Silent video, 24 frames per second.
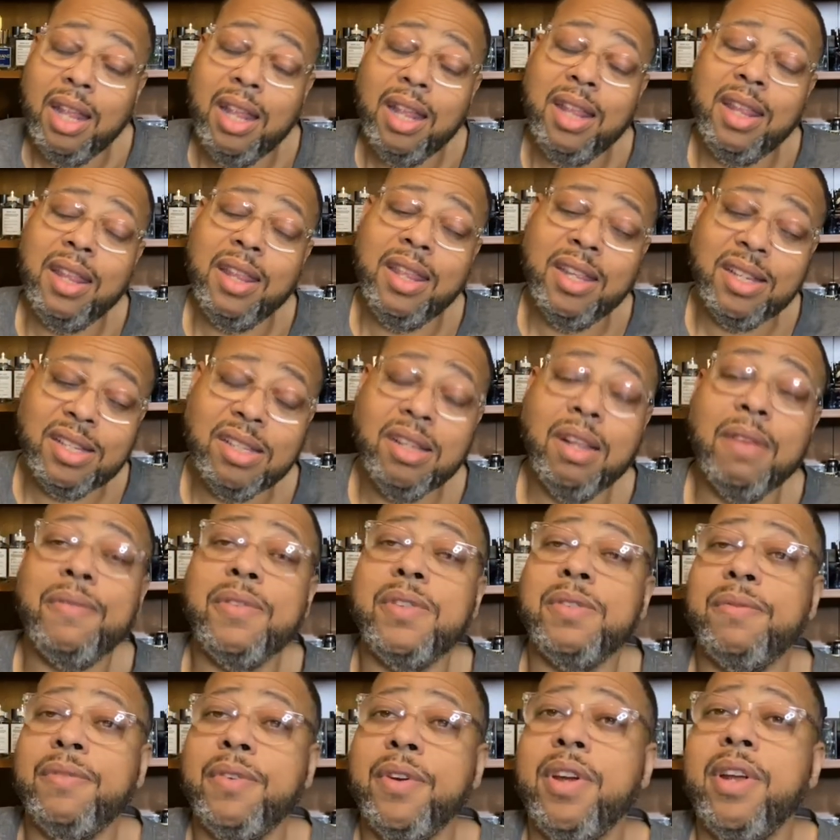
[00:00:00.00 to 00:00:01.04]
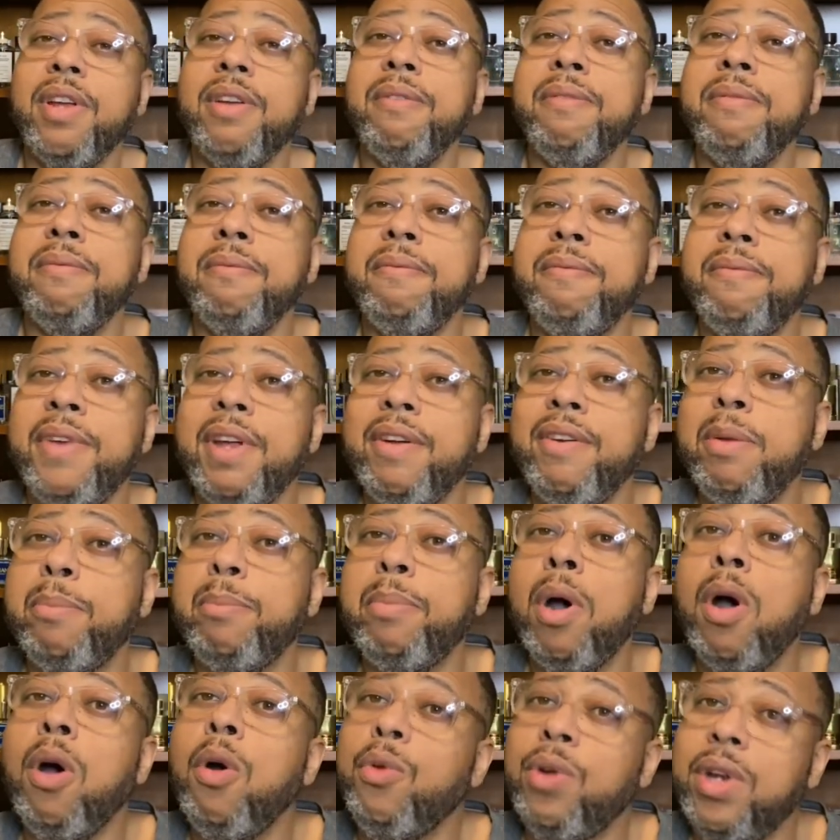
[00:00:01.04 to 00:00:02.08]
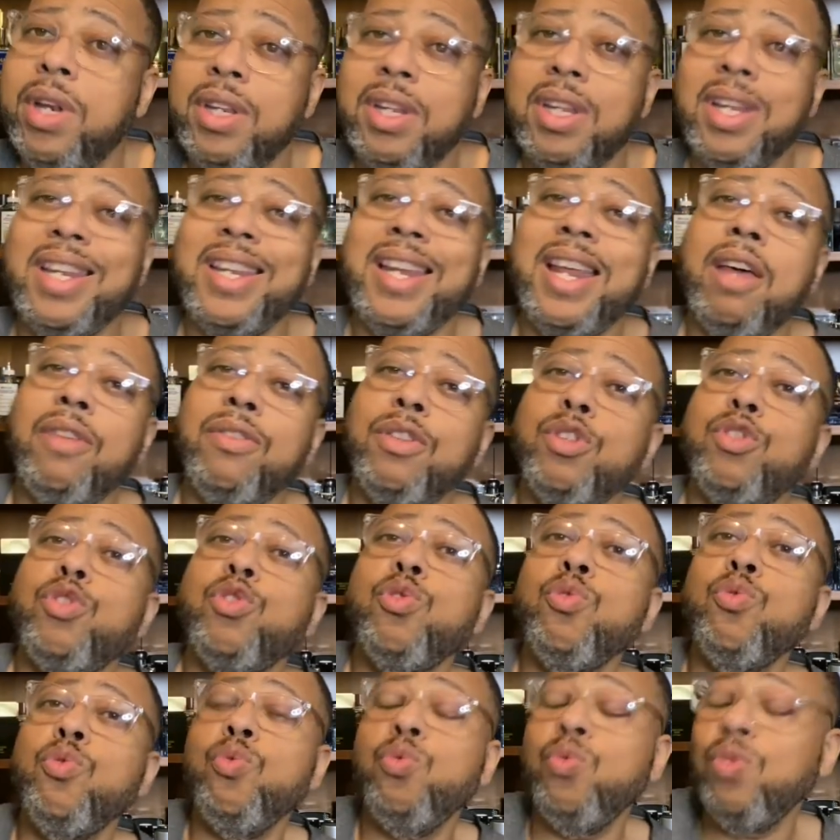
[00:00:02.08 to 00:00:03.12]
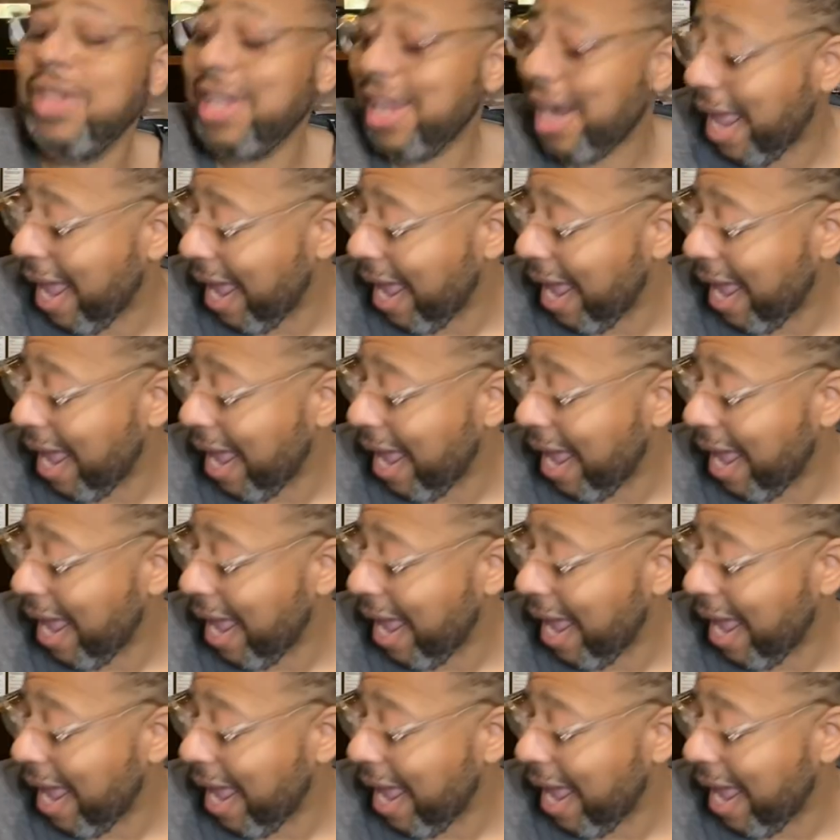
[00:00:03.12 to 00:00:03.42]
This stuff is very, very potent. Now the two that I